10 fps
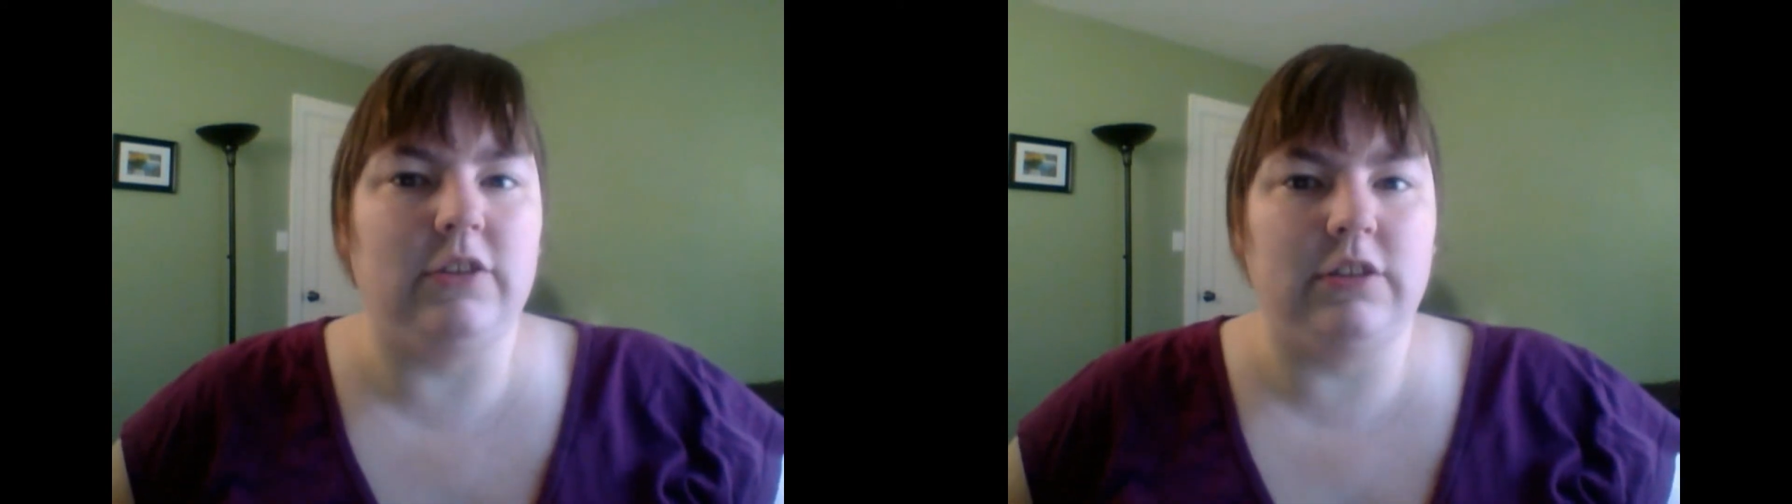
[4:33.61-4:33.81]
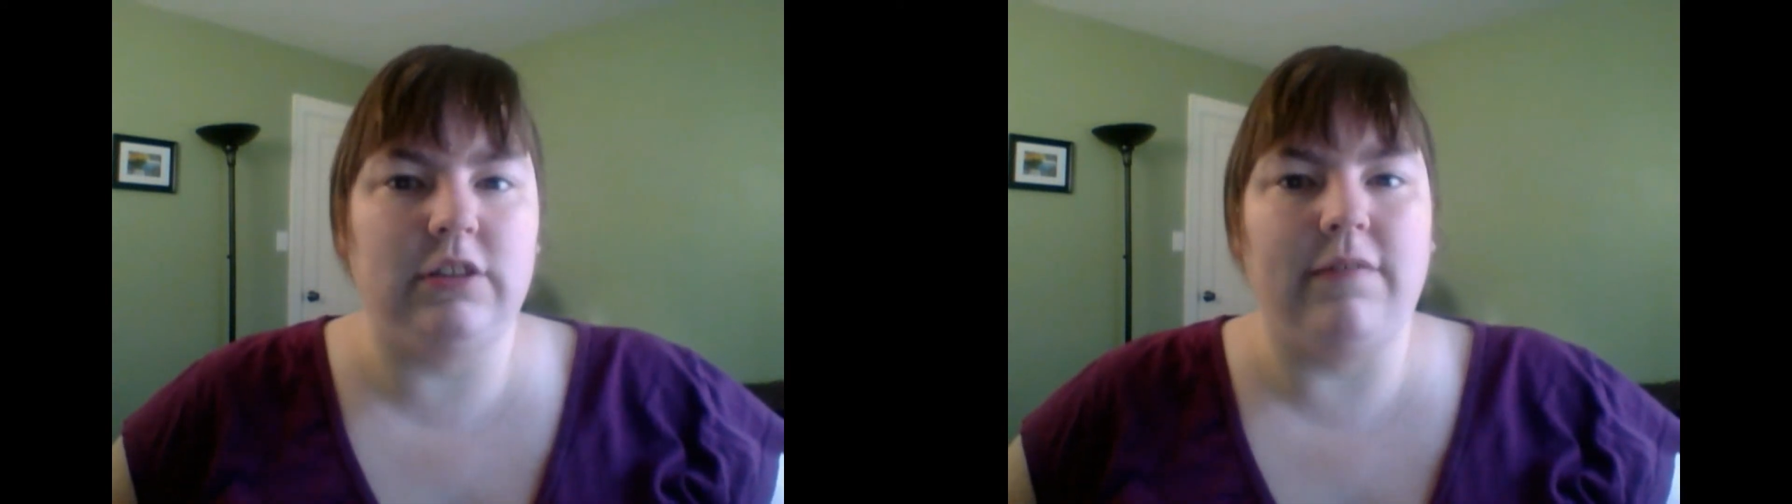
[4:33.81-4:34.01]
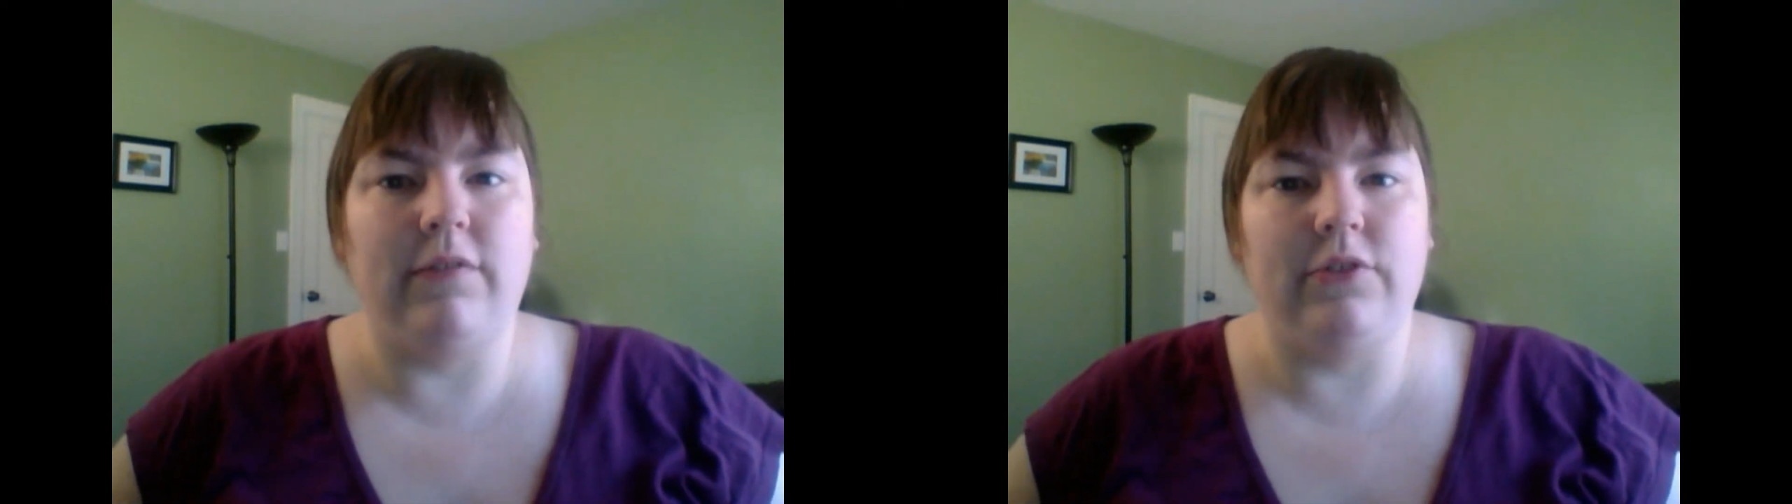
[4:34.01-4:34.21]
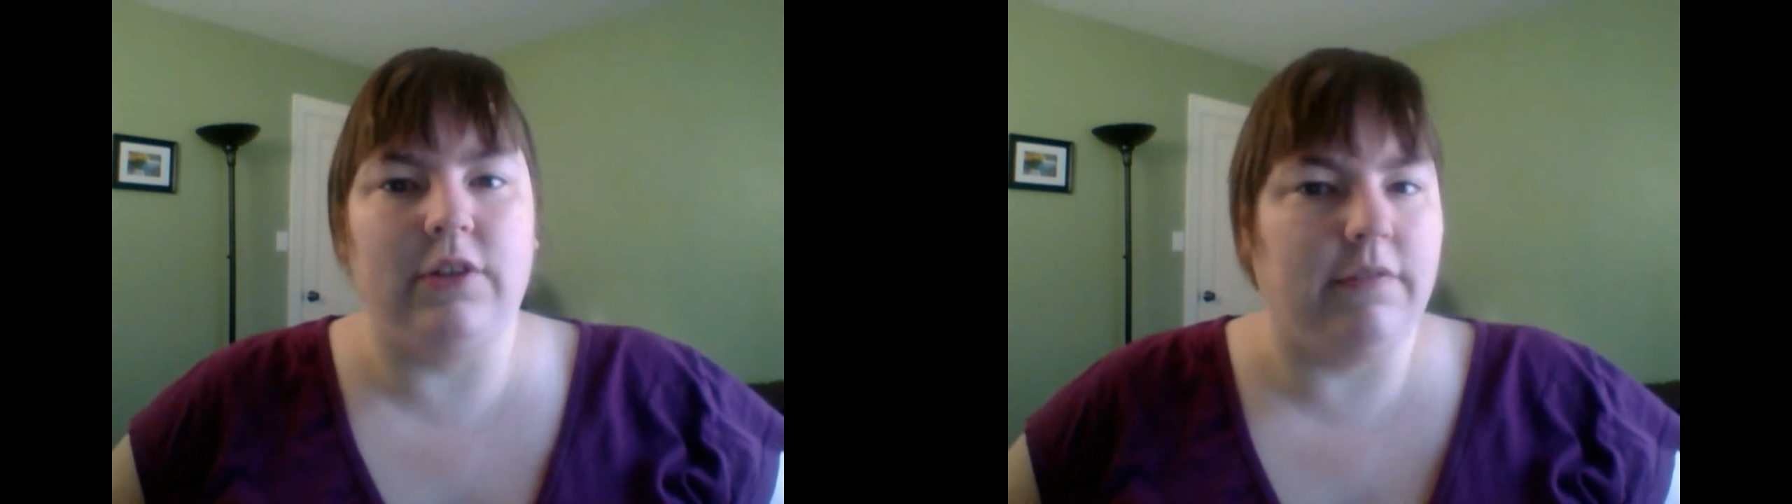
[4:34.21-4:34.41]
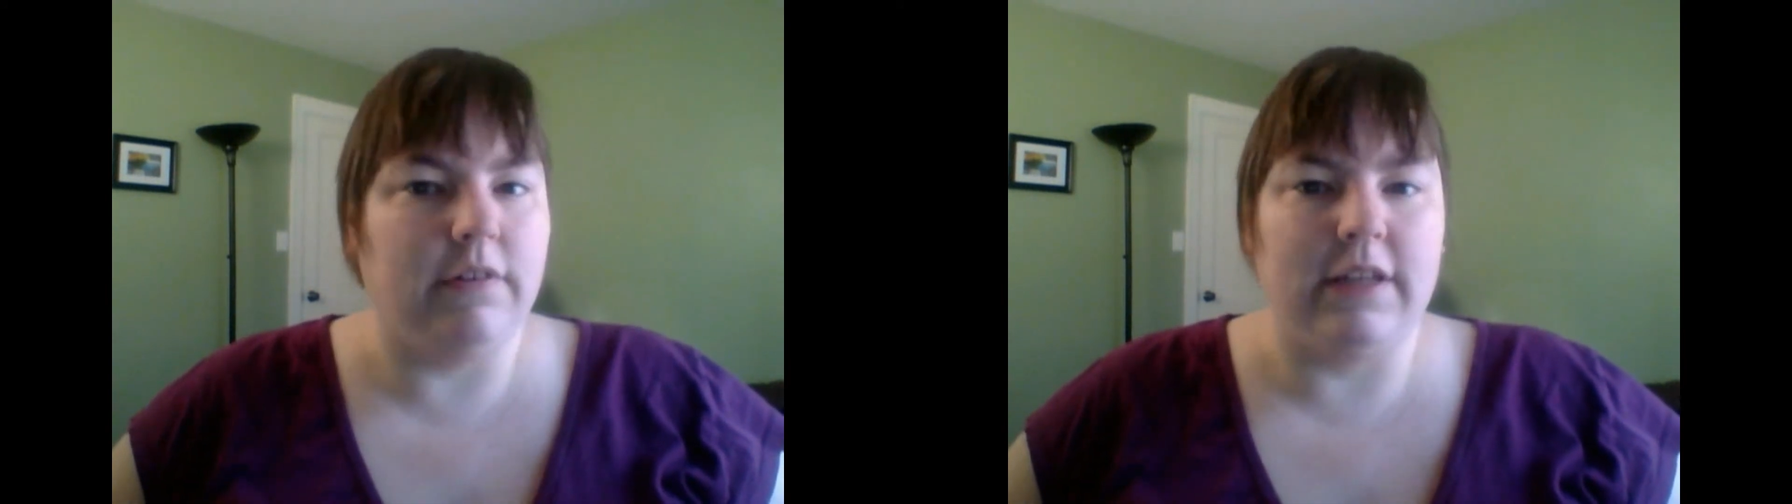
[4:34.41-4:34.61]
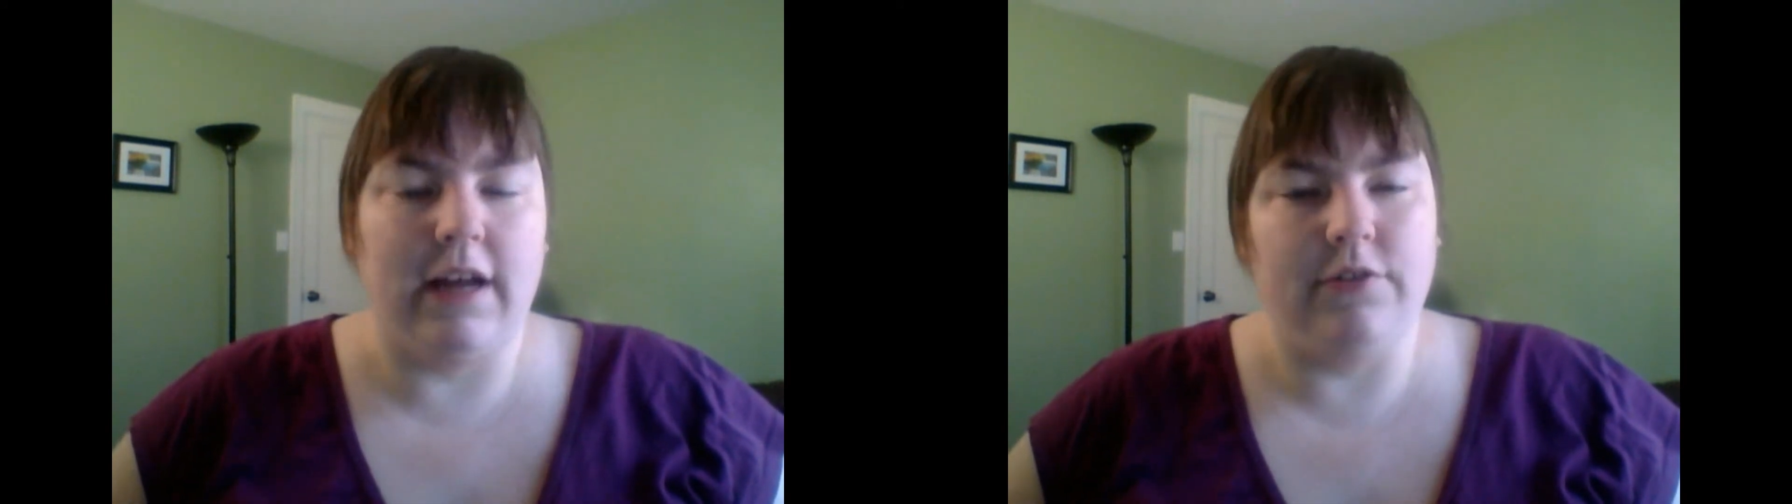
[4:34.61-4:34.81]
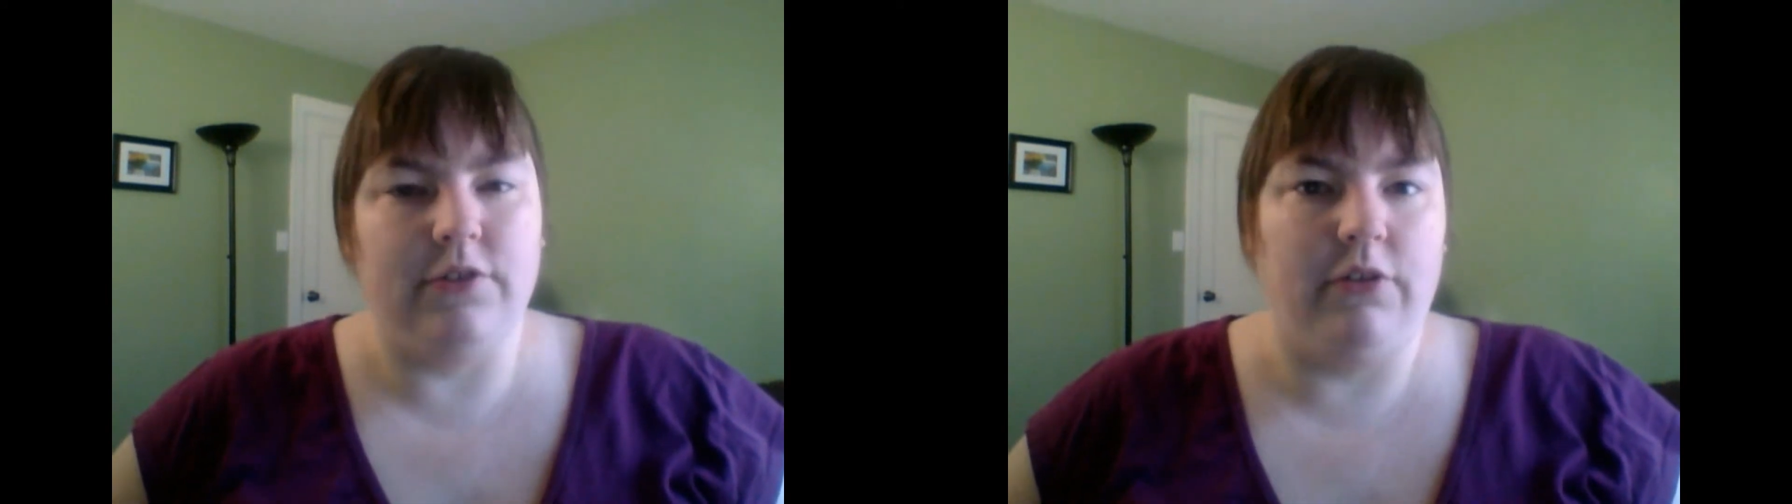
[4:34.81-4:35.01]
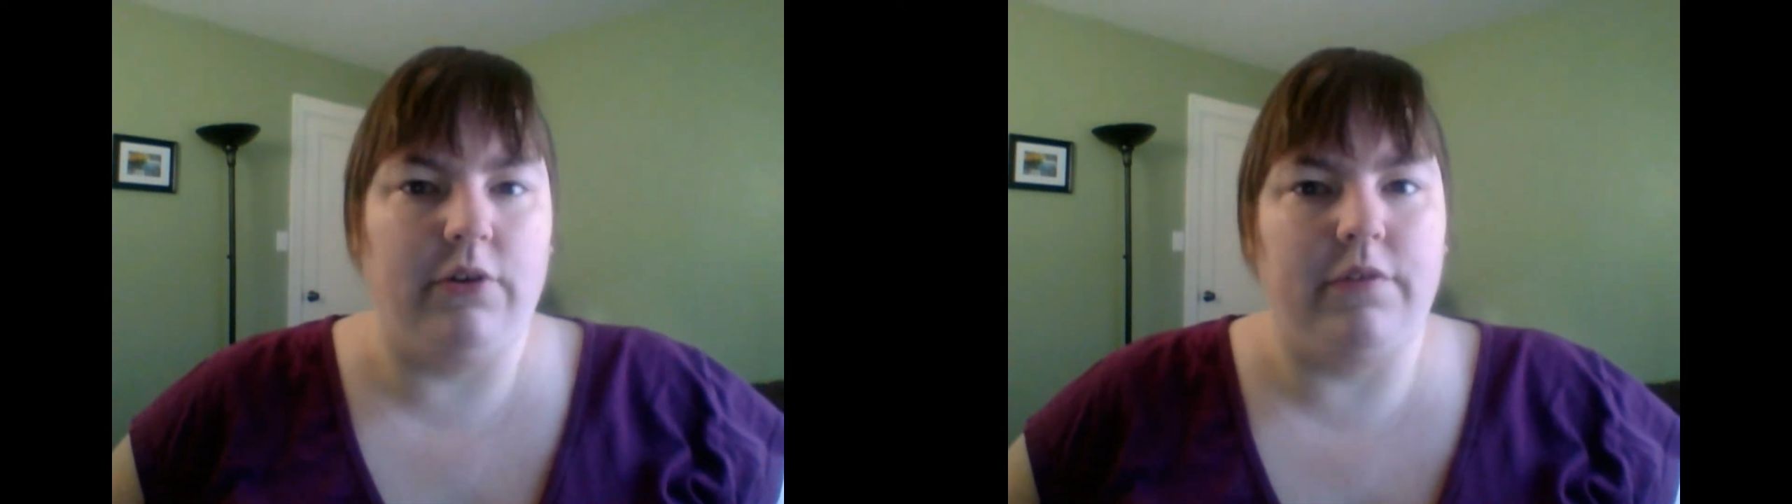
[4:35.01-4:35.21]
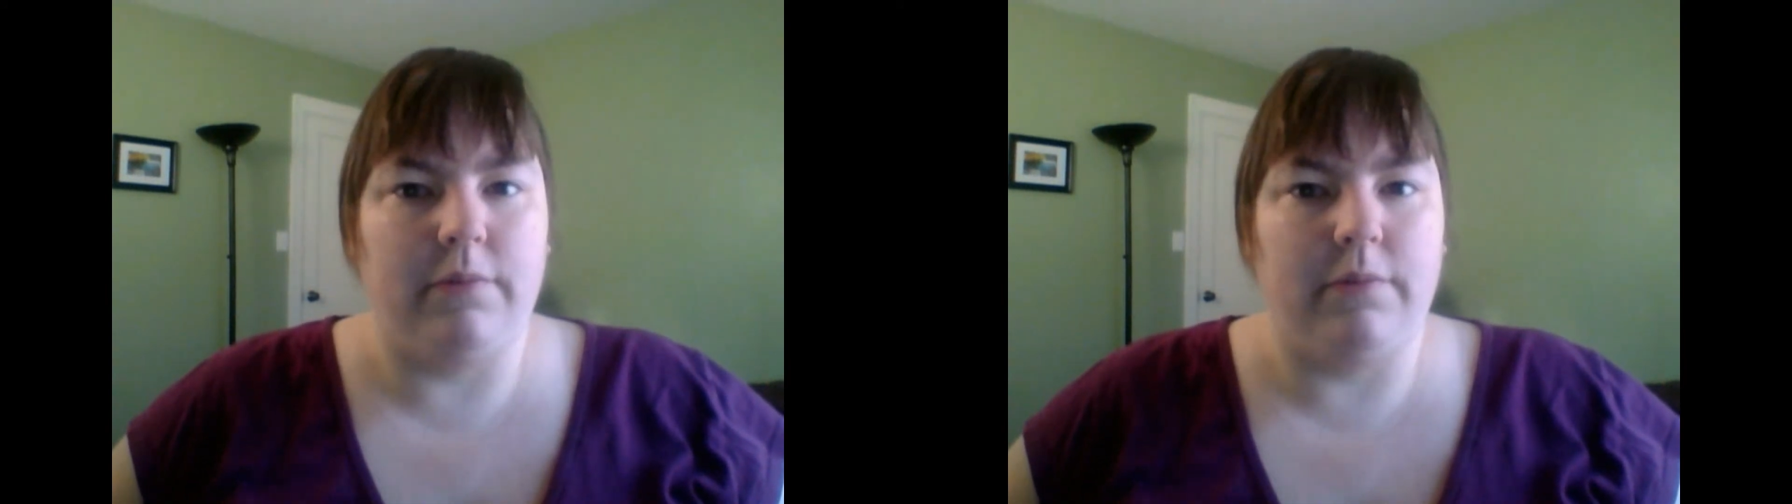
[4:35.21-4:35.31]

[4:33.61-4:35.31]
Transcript: just several different towns all over